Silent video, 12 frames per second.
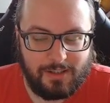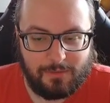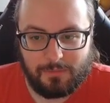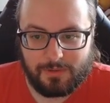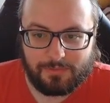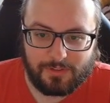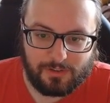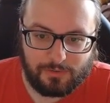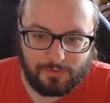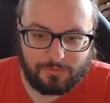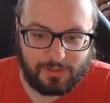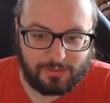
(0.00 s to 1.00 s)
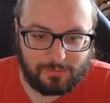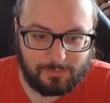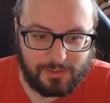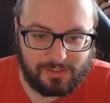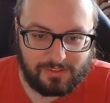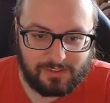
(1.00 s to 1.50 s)
with the new Vital
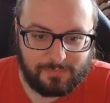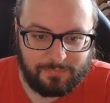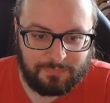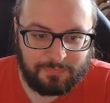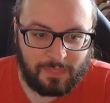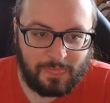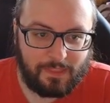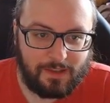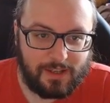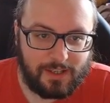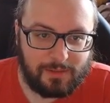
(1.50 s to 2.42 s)
bracelet. Um,